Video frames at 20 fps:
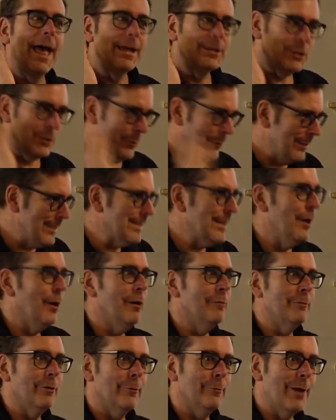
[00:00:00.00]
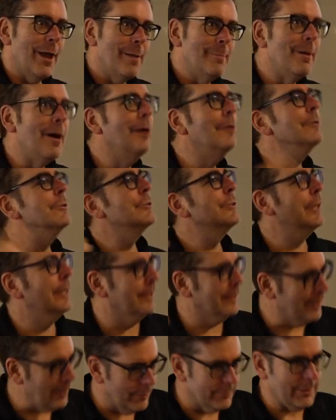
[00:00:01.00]
she wants to go over the rainbow. She
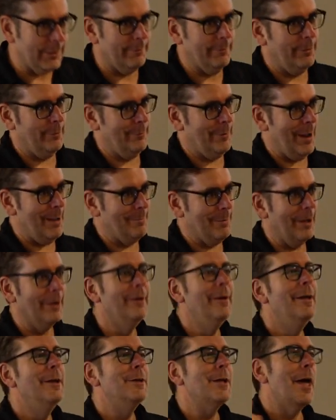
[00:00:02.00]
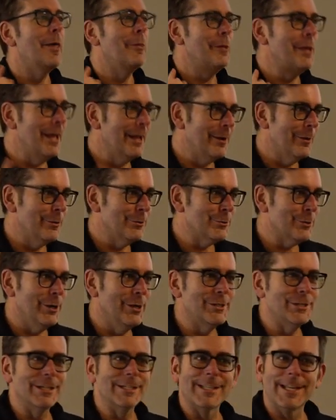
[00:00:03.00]
goes over the rainbow. At the end of the
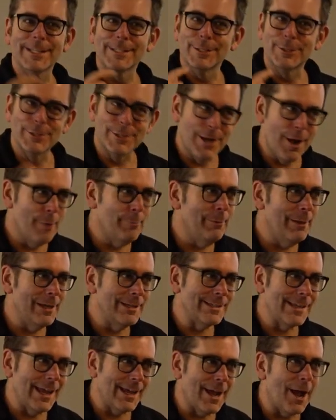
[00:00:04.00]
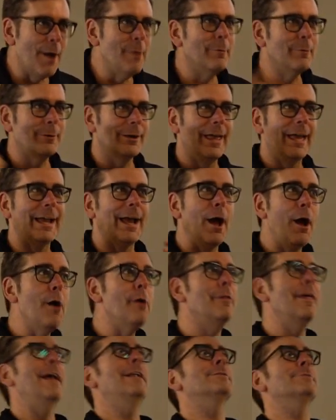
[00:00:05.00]
story, she says there's no place like home, and we're like,
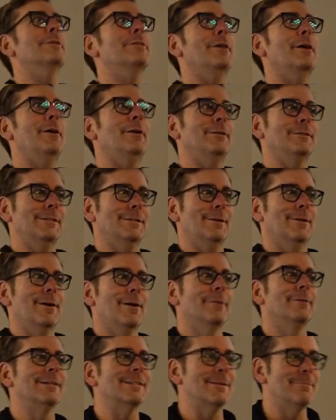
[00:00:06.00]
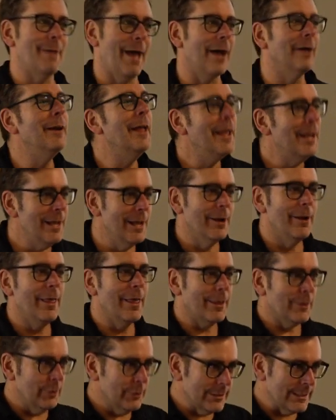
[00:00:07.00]
oh, that's what the whole story was about. You know,
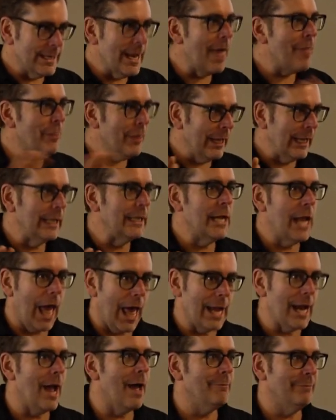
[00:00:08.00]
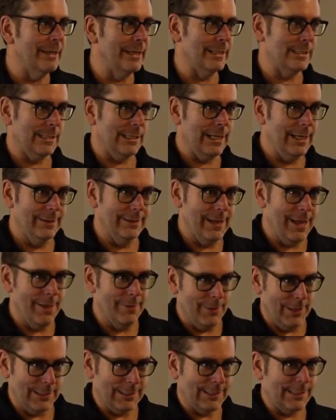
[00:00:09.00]
like there's nothing not obvious in
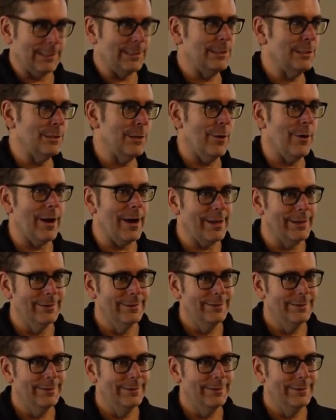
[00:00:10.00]
in this story,